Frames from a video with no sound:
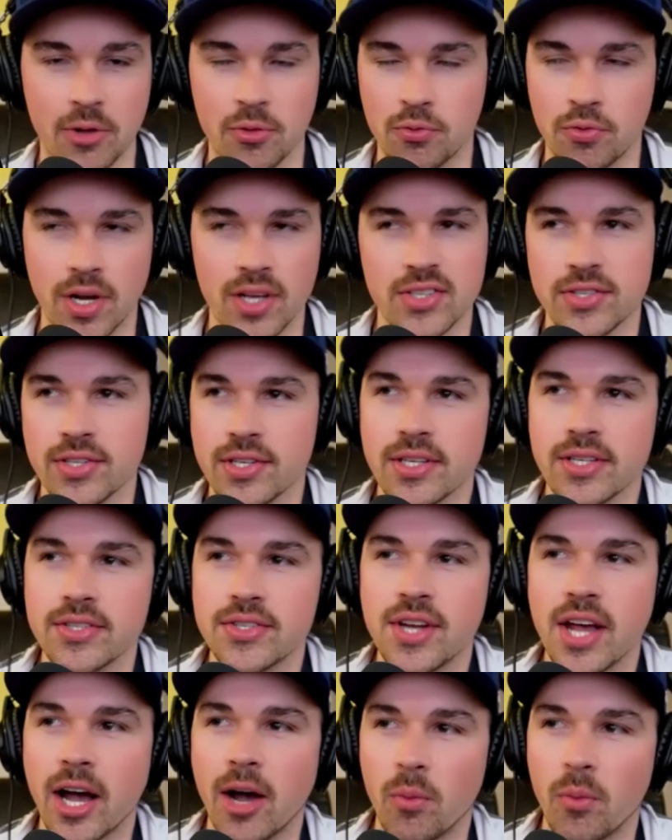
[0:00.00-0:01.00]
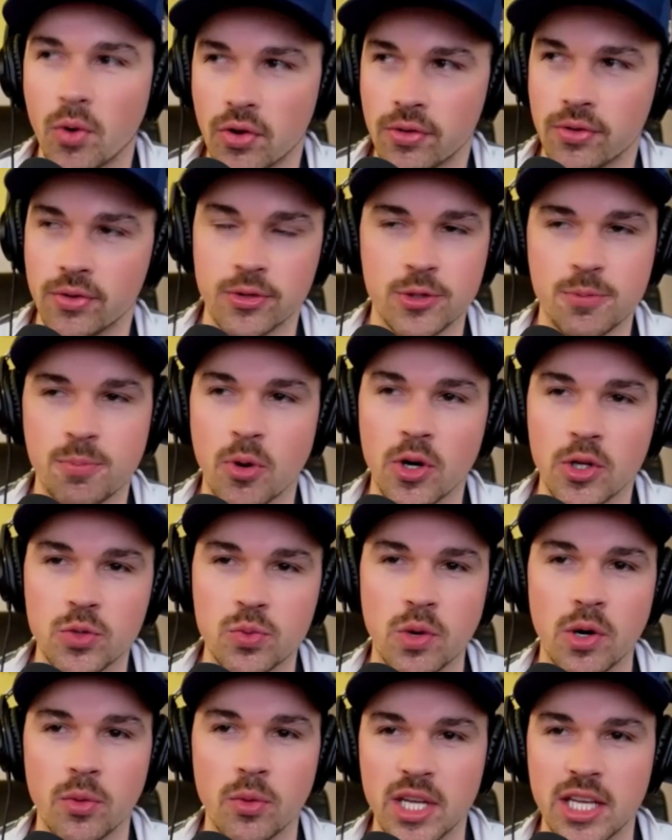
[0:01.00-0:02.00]
Wrestling is not one of those sports
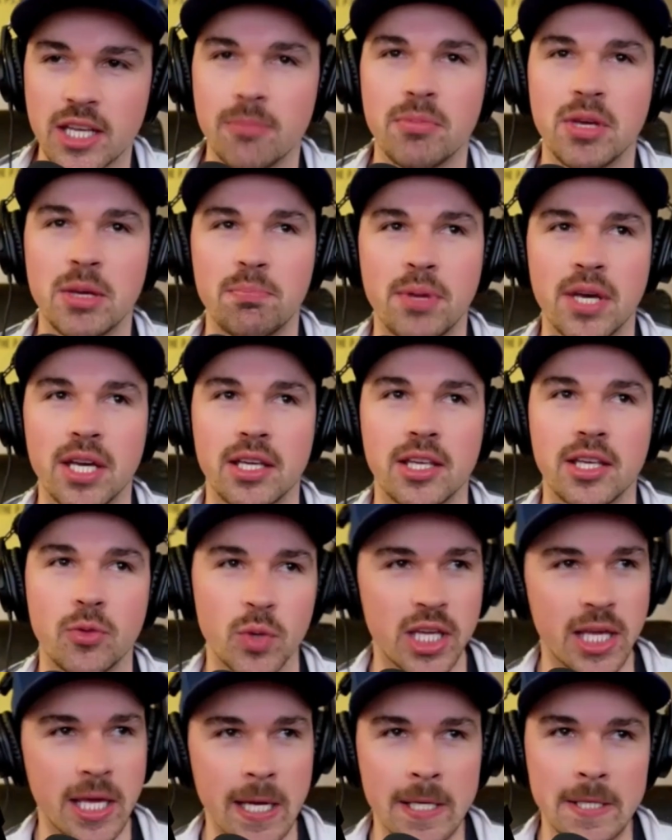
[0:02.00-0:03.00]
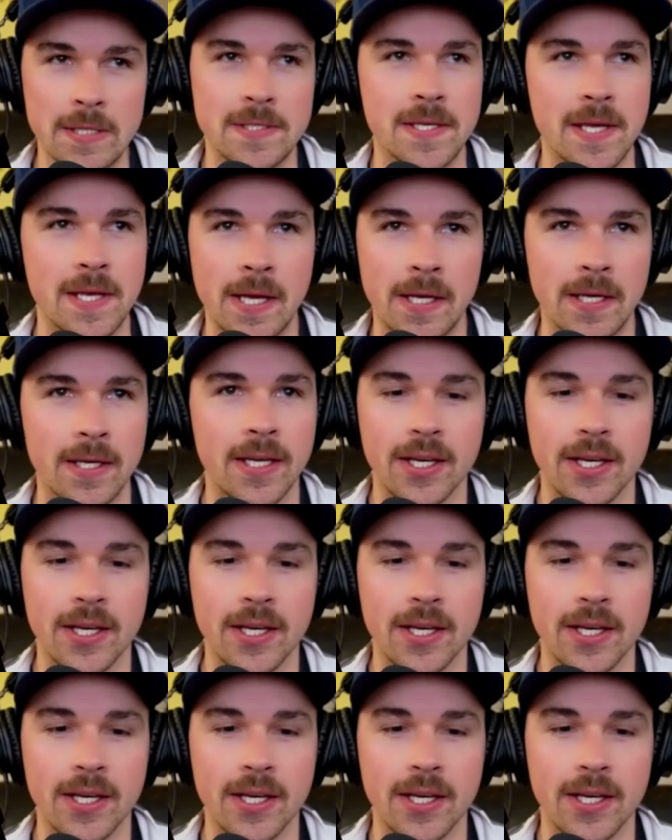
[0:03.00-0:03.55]
where we can be picky. We can't say